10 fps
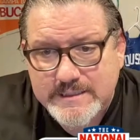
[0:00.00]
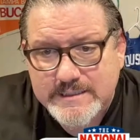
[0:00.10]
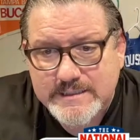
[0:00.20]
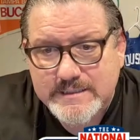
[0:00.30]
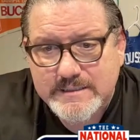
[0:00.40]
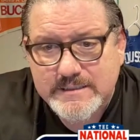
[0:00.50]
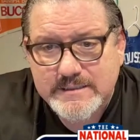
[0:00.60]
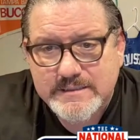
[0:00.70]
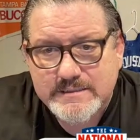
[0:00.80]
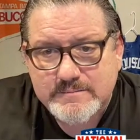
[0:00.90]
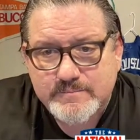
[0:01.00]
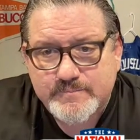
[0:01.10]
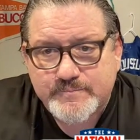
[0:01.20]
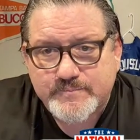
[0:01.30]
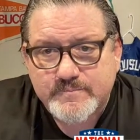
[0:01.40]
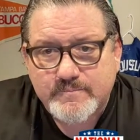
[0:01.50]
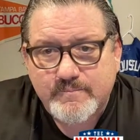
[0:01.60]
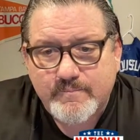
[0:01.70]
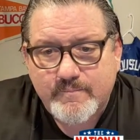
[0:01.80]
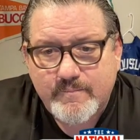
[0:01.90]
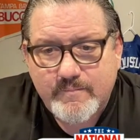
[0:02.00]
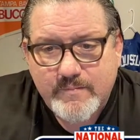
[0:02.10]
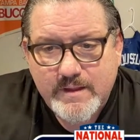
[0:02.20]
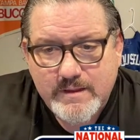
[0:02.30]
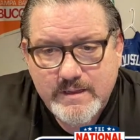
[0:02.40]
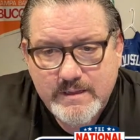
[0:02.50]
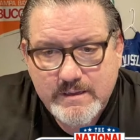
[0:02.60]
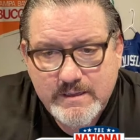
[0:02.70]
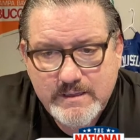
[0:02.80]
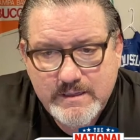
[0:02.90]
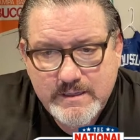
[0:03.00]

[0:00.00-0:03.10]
Nothing is said.